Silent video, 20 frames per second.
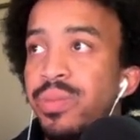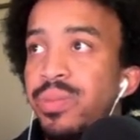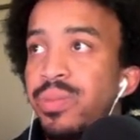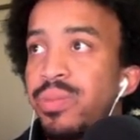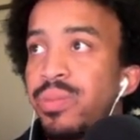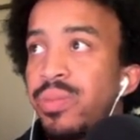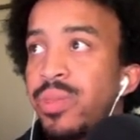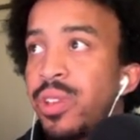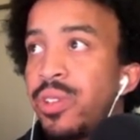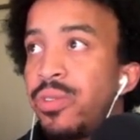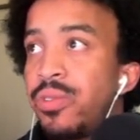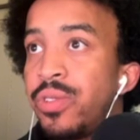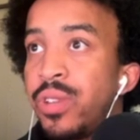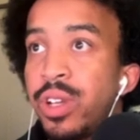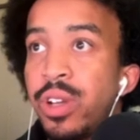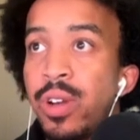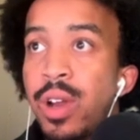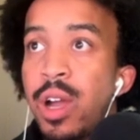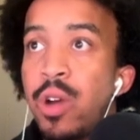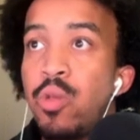figure
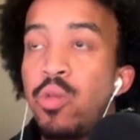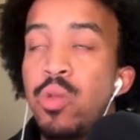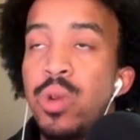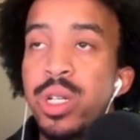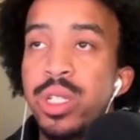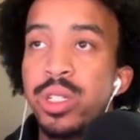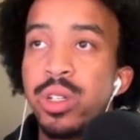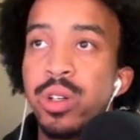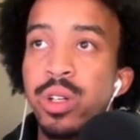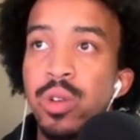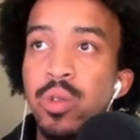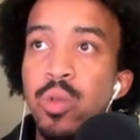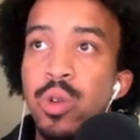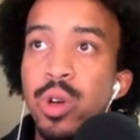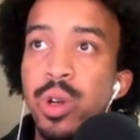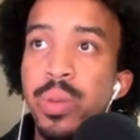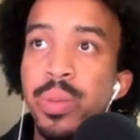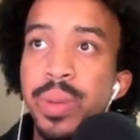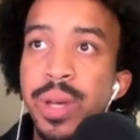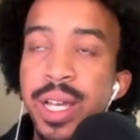out what's going to work
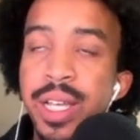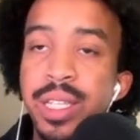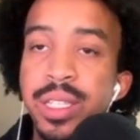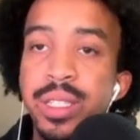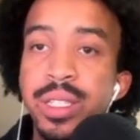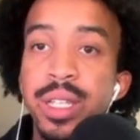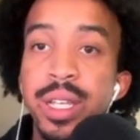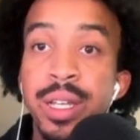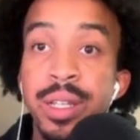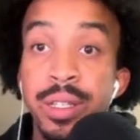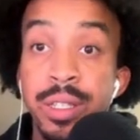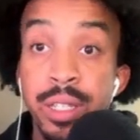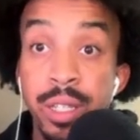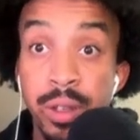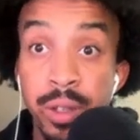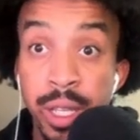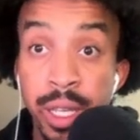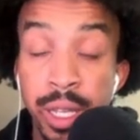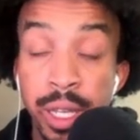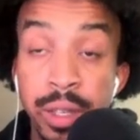best until they
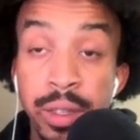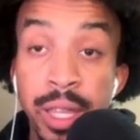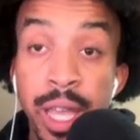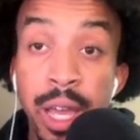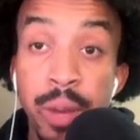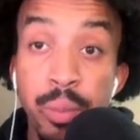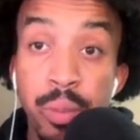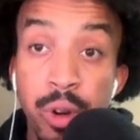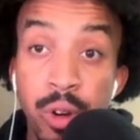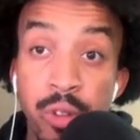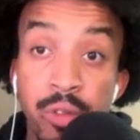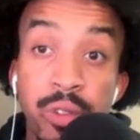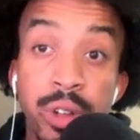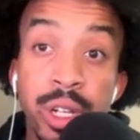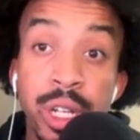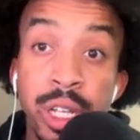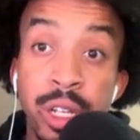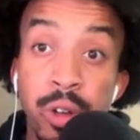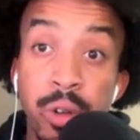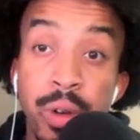get that perfect
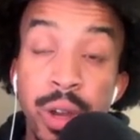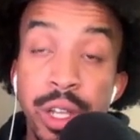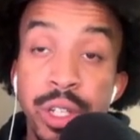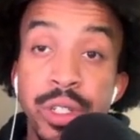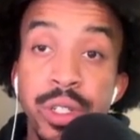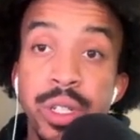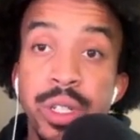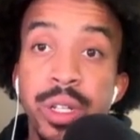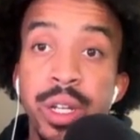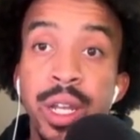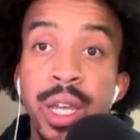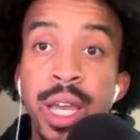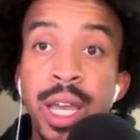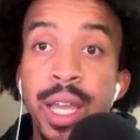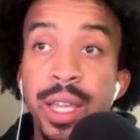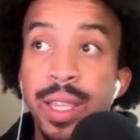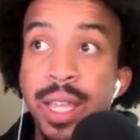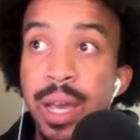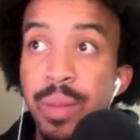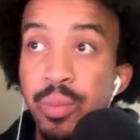iteration
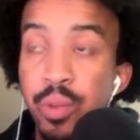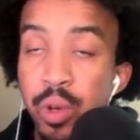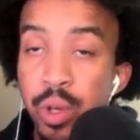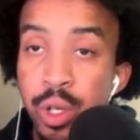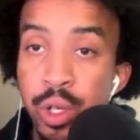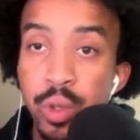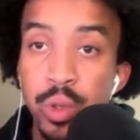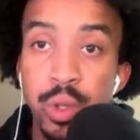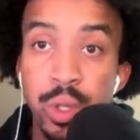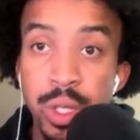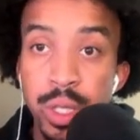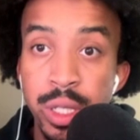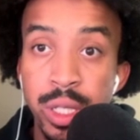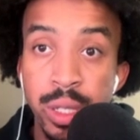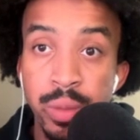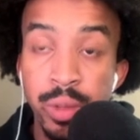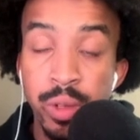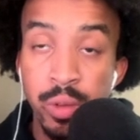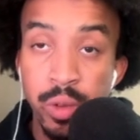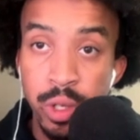that produces them the
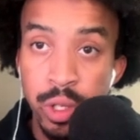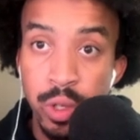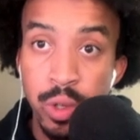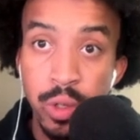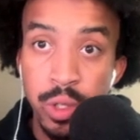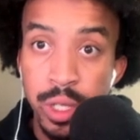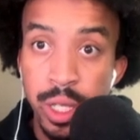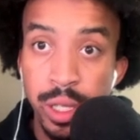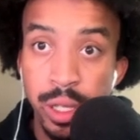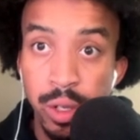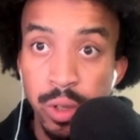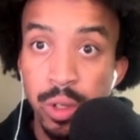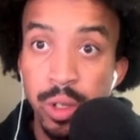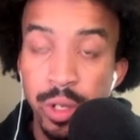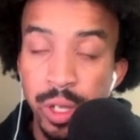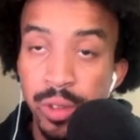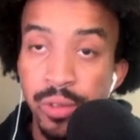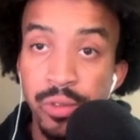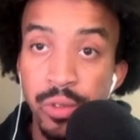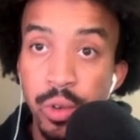results that they're looking
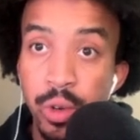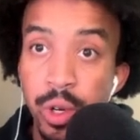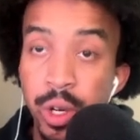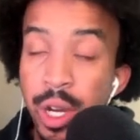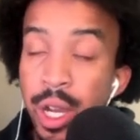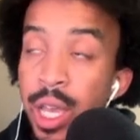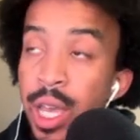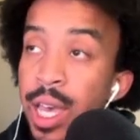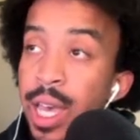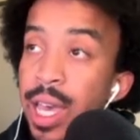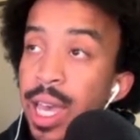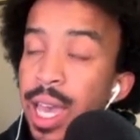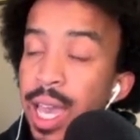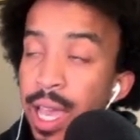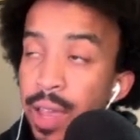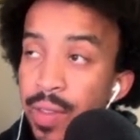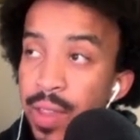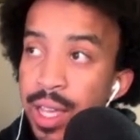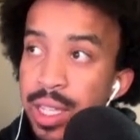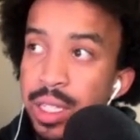for. And
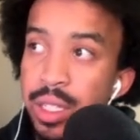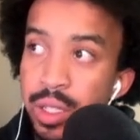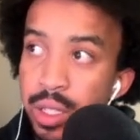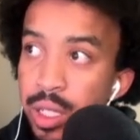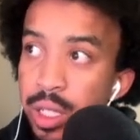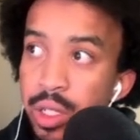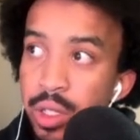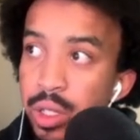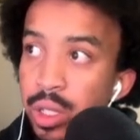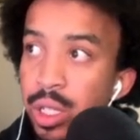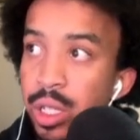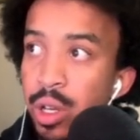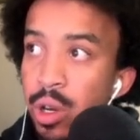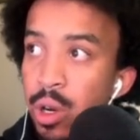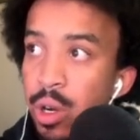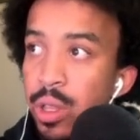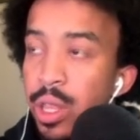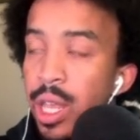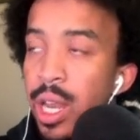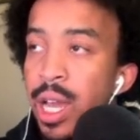that's essentially all
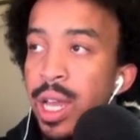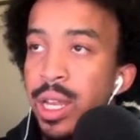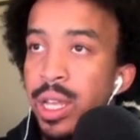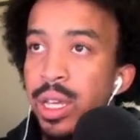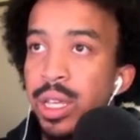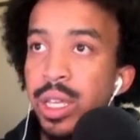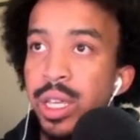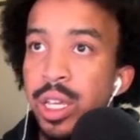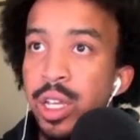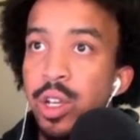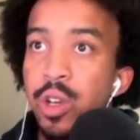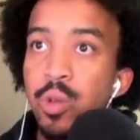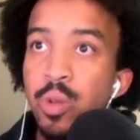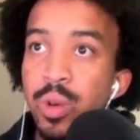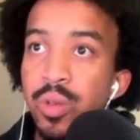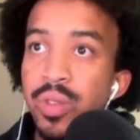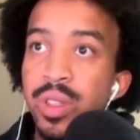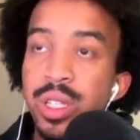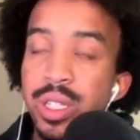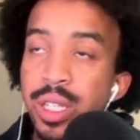that I did here with
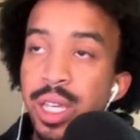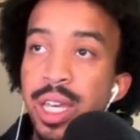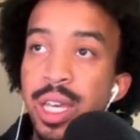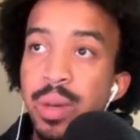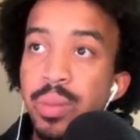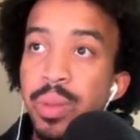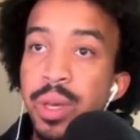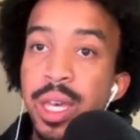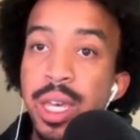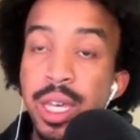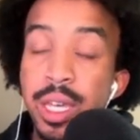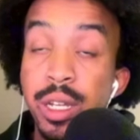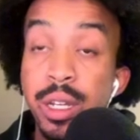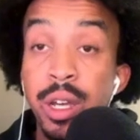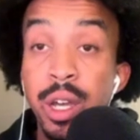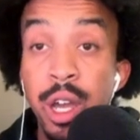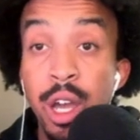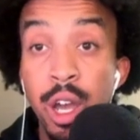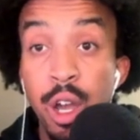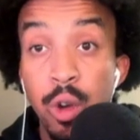this campaign.
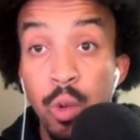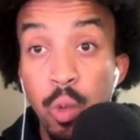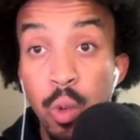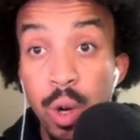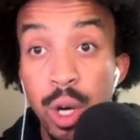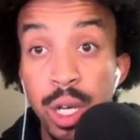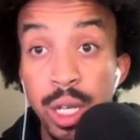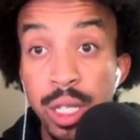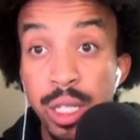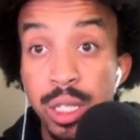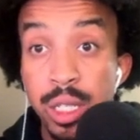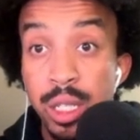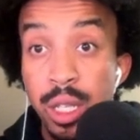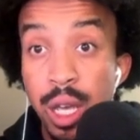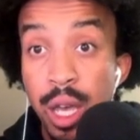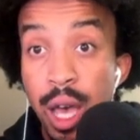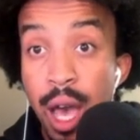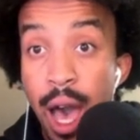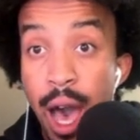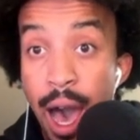Was
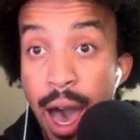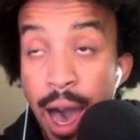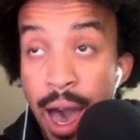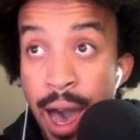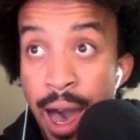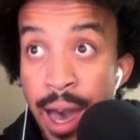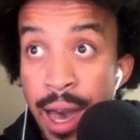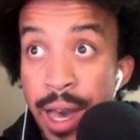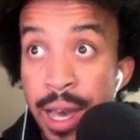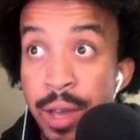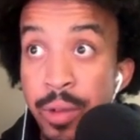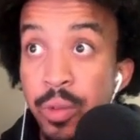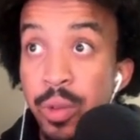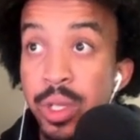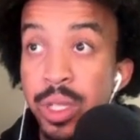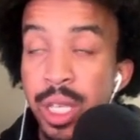I was